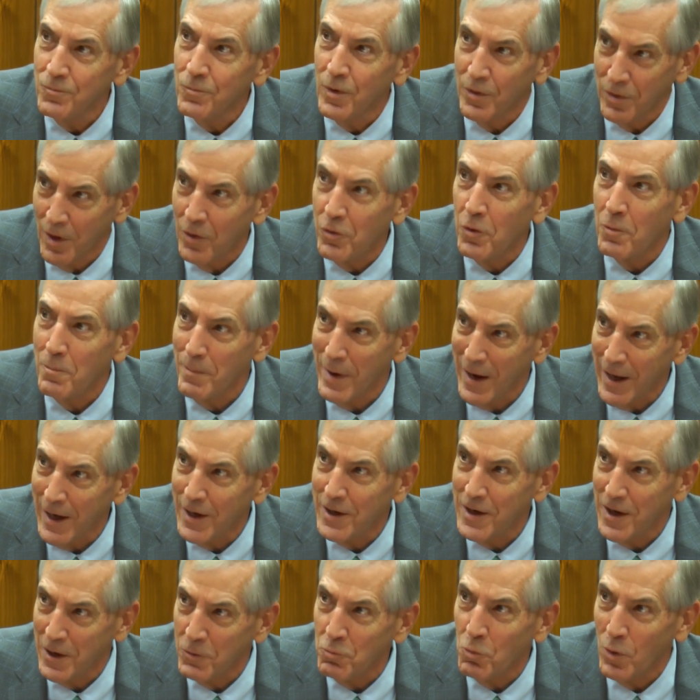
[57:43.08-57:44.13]
other
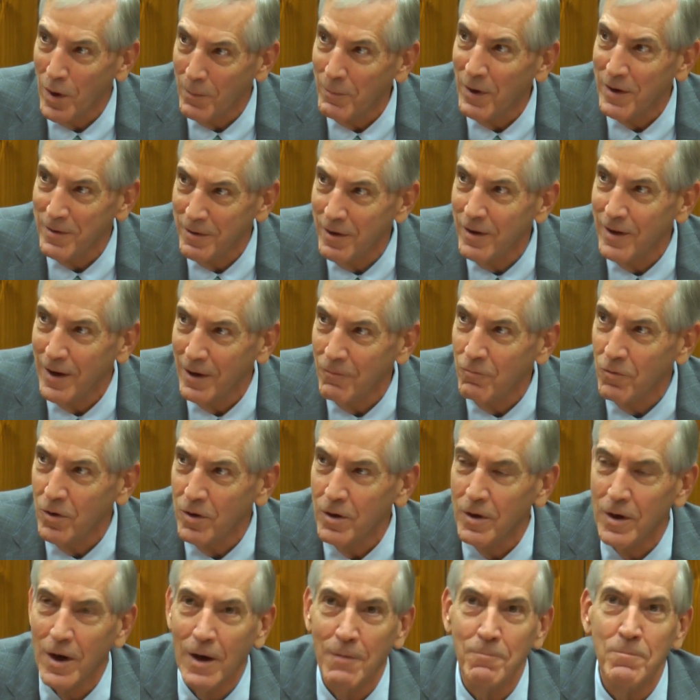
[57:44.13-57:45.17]
men and women that
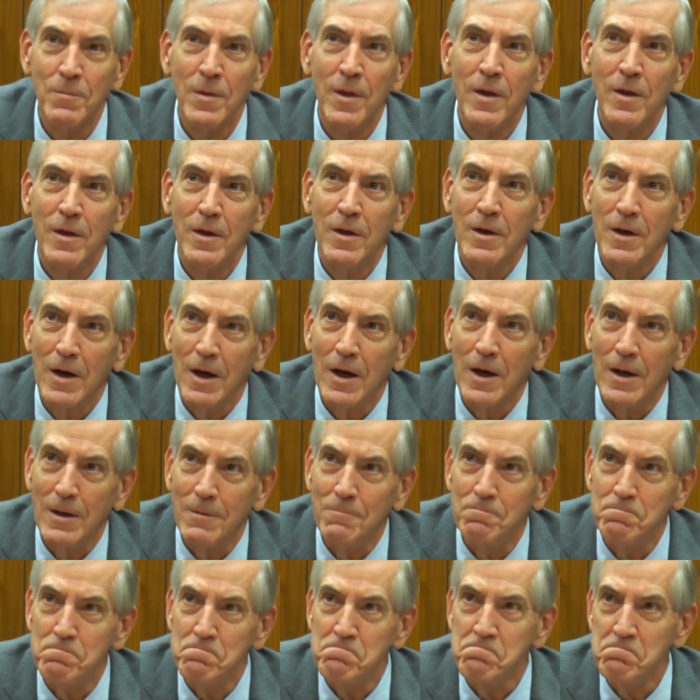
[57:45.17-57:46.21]
were
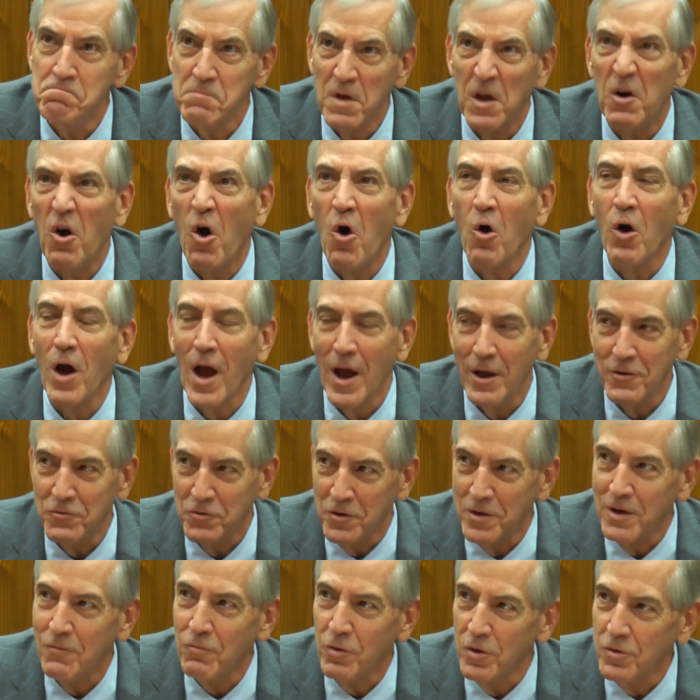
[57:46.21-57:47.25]
in all kinds
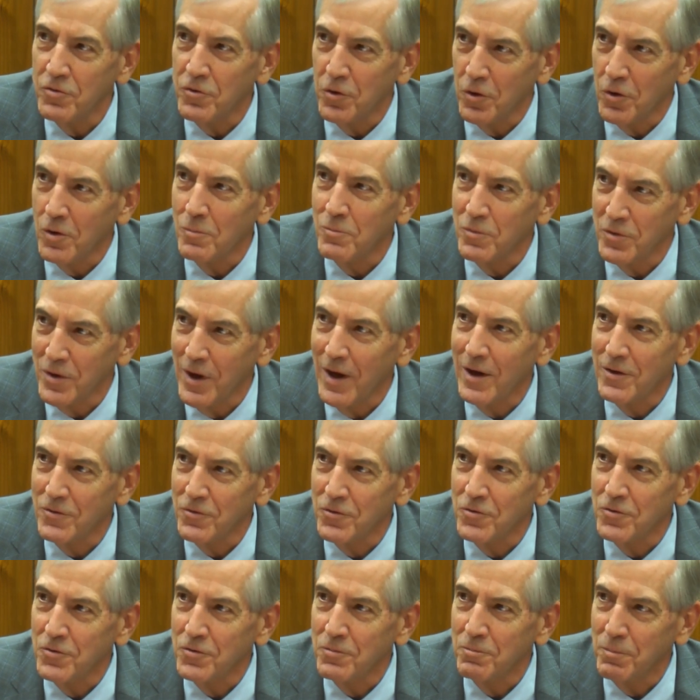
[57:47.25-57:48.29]
of different
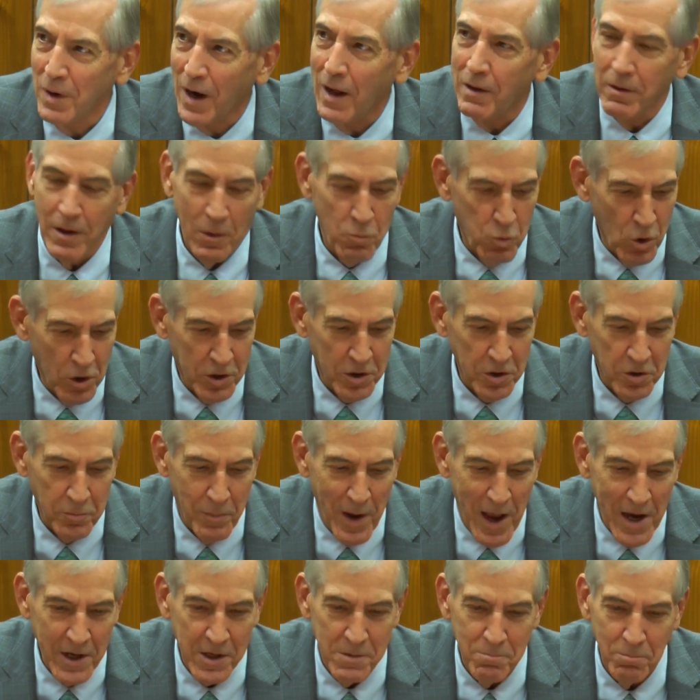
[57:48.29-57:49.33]
circumstances. But I worked at the
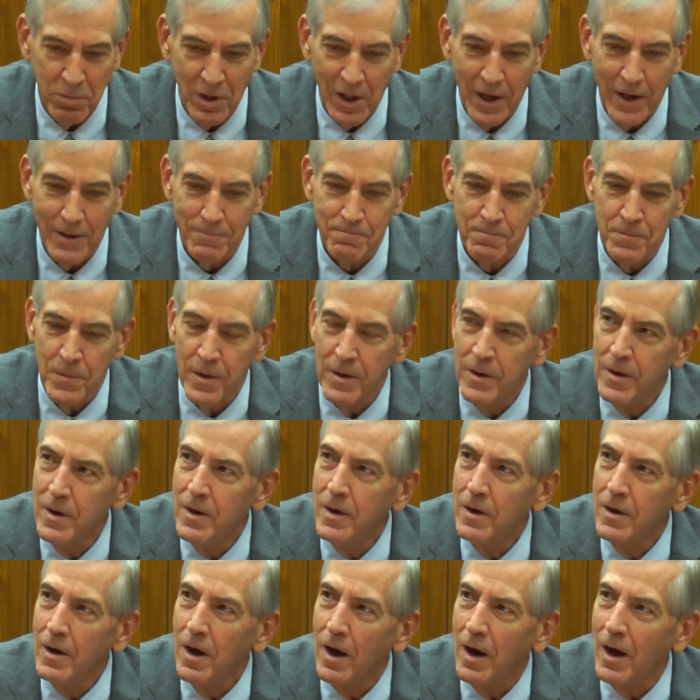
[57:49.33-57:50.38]
packing plant.
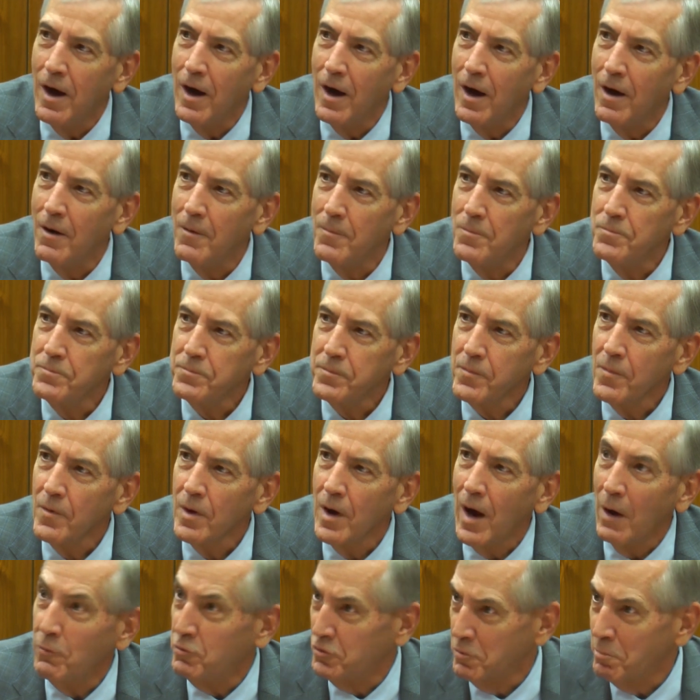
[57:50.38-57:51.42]
I
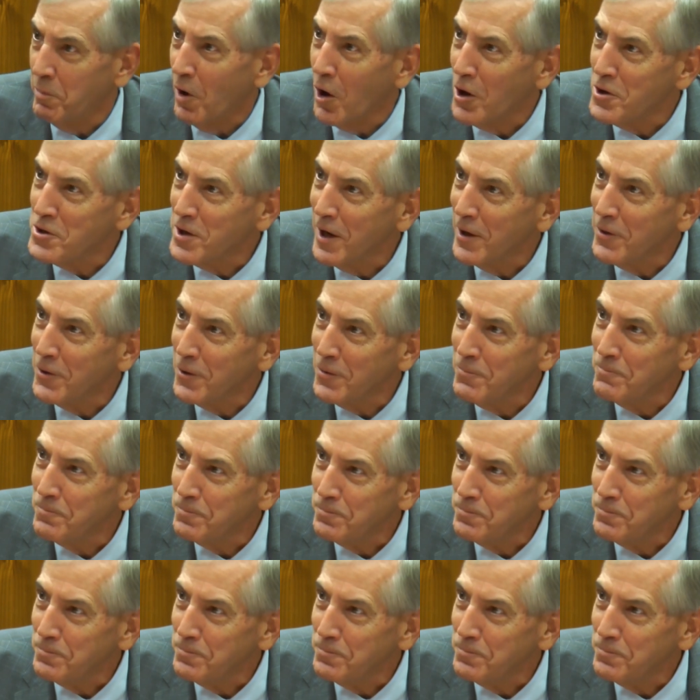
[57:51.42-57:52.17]
was a bartender.